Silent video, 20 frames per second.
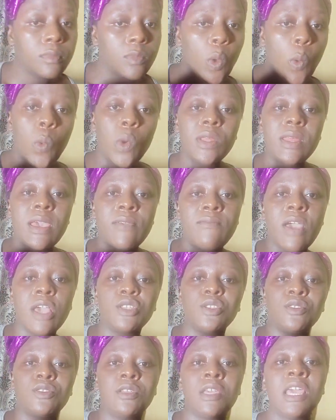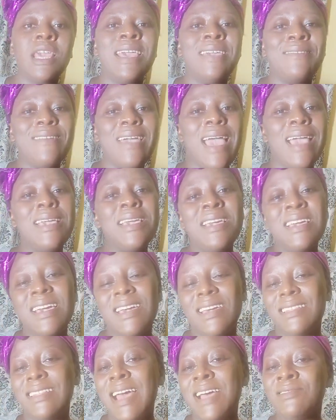Whatever is not to eat.
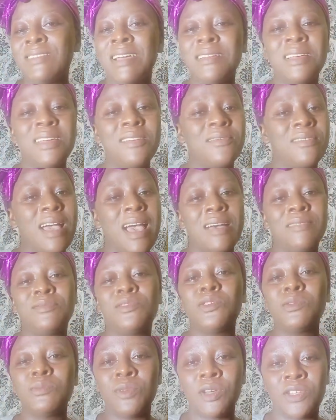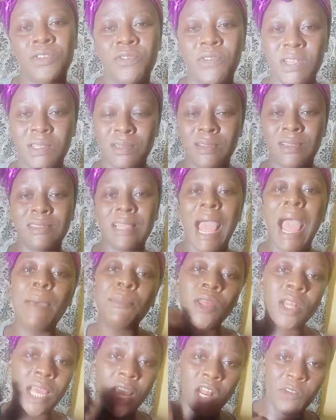That's why I don't even have too much friends because
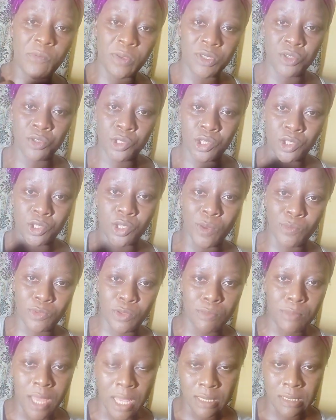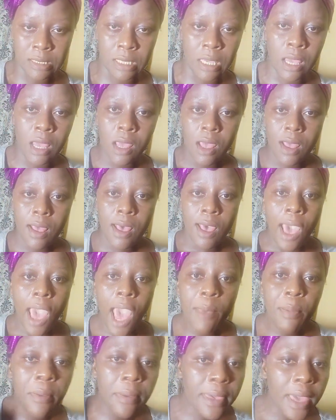I'm not the kind of person who just come to me and say,
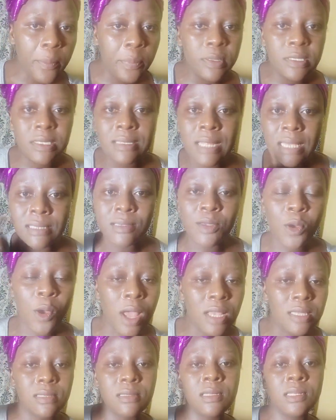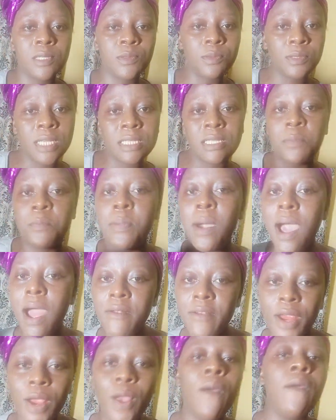hey baby girl, please let's go and see this. There's a
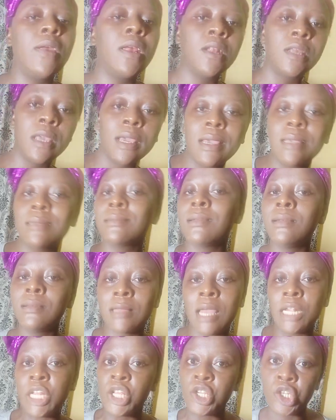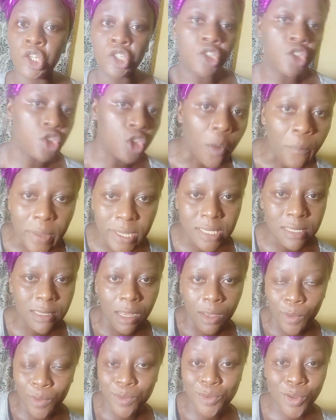party going on here, let's go, and I just jump at it
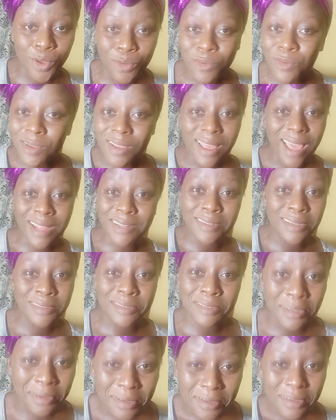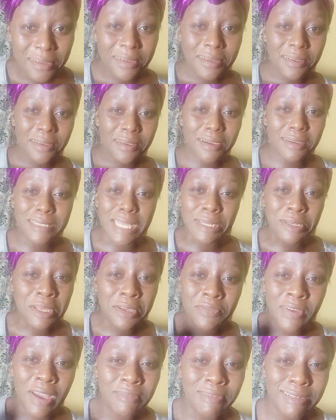and go. No, I don't do. Because I don't
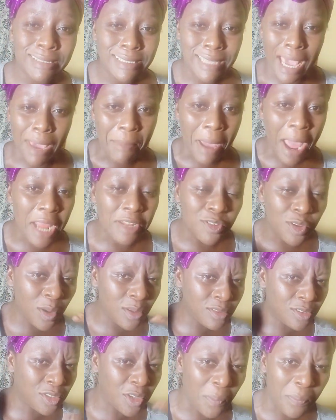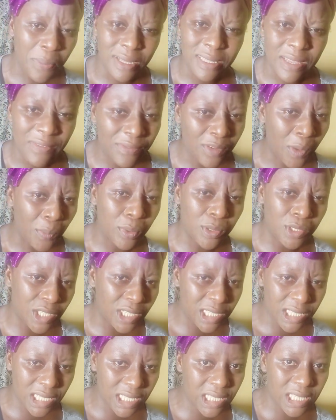even have the time. I don't jump at every
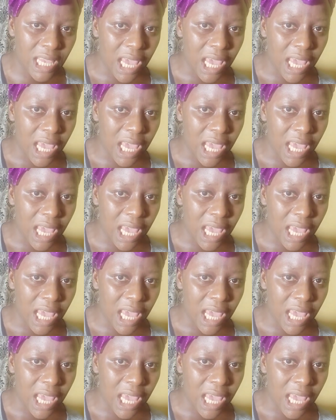opportunity.